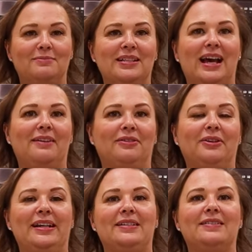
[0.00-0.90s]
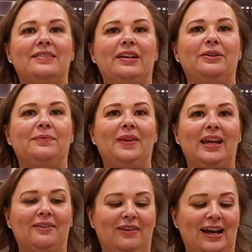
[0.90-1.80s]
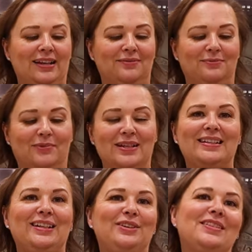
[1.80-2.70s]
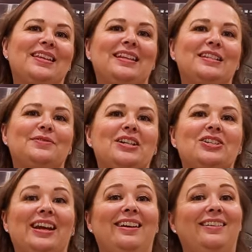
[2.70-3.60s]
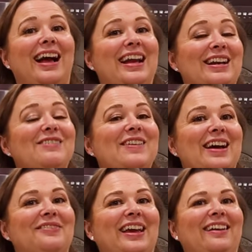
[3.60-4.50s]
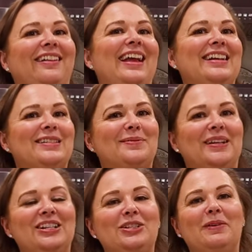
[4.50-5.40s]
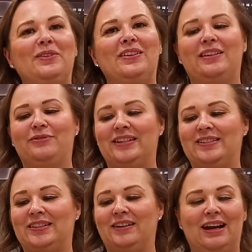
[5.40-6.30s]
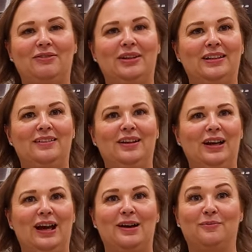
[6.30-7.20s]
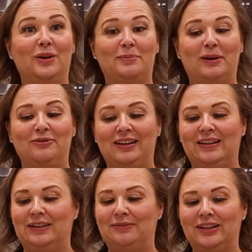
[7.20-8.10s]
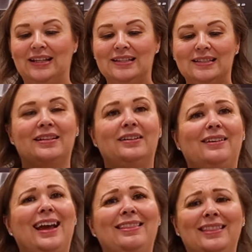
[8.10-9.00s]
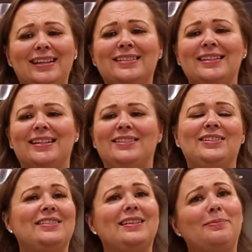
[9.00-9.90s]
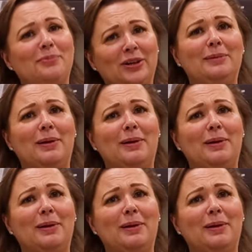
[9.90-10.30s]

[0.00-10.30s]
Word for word: to have greens. So if I wasn't using this fresh kale, I know I have kale and spinach both in the freezer. That would work perfectly for this. So, and this is just a pretty